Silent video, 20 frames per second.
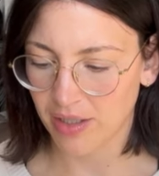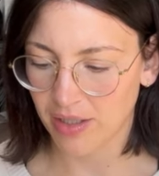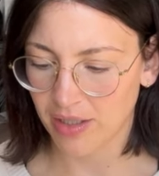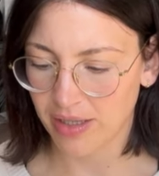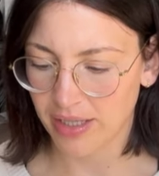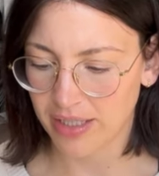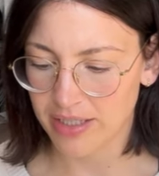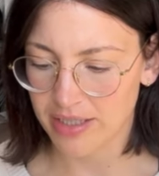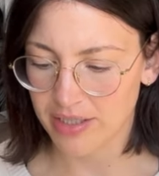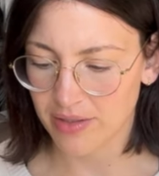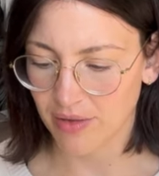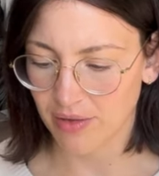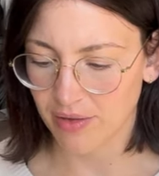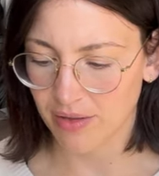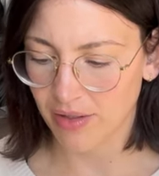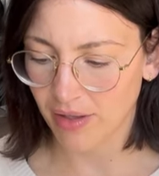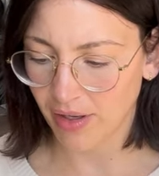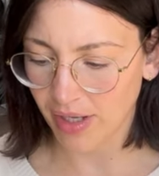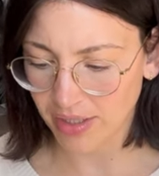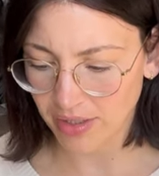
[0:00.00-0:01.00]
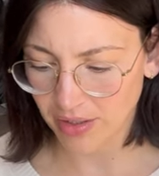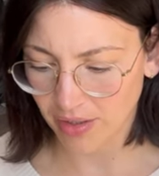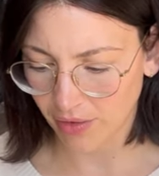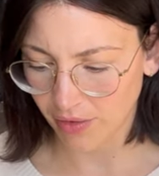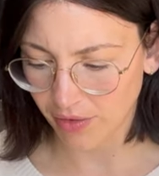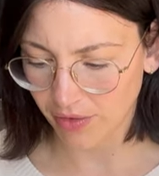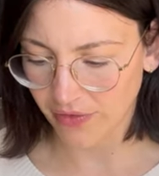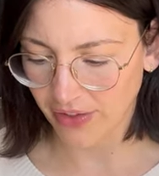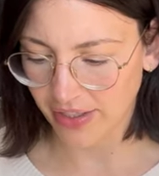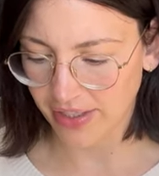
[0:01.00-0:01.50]
It's got 9
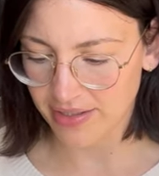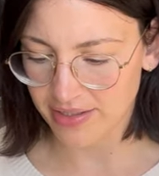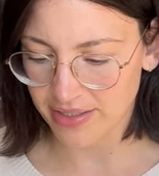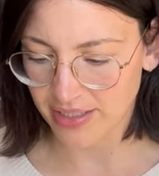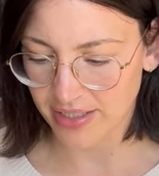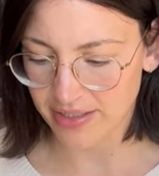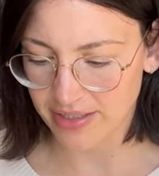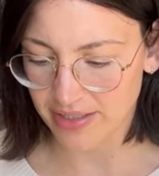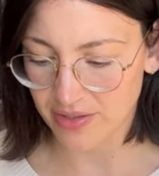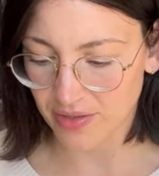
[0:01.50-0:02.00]
clock faces, it's